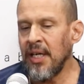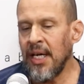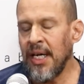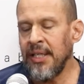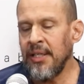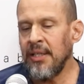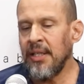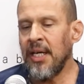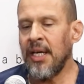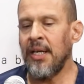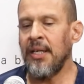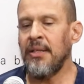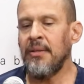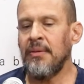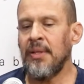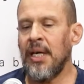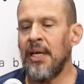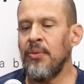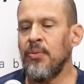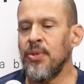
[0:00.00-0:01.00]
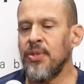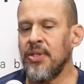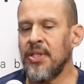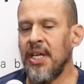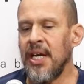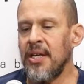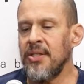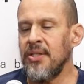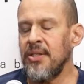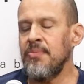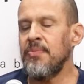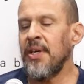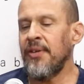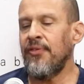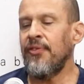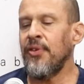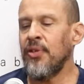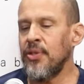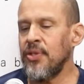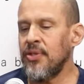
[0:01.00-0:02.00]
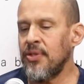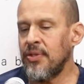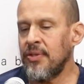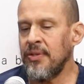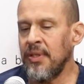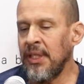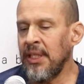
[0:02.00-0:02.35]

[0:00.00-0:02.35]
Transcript: I was cast in my first